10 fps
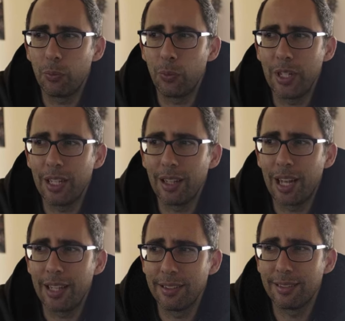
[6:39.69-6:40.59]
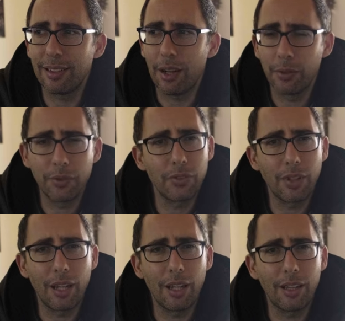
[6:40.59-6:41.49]
realized I was
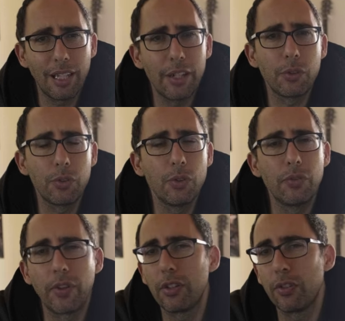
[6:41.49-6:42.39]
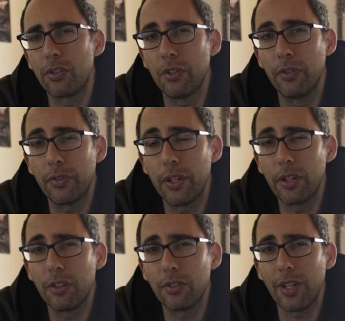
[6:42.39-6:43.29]
a little too focused on the
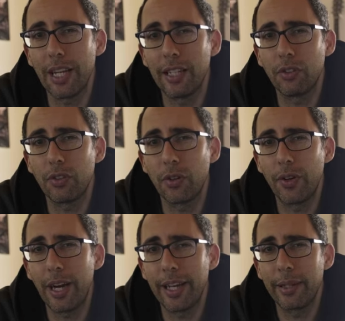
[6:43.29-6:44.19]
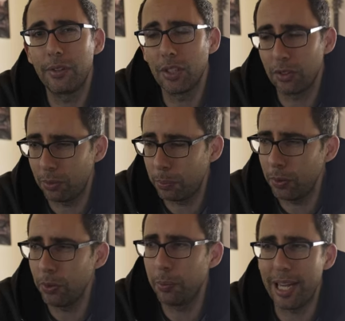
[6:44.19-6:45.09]
photos, and so I just
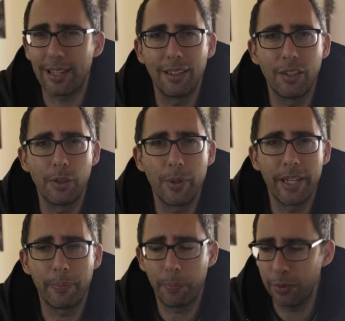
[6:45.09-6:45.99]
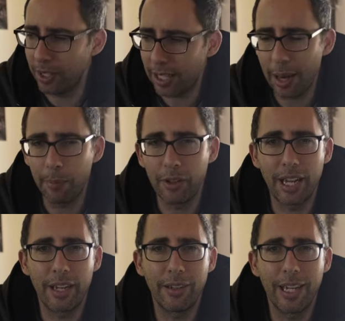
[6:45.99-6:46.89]
pulled back a little bit, put the camera
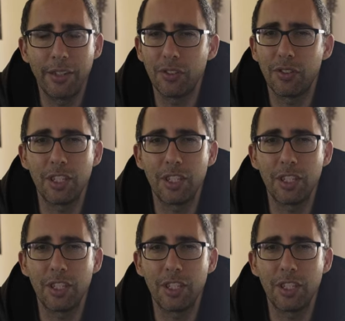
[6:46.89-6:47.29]
down, and just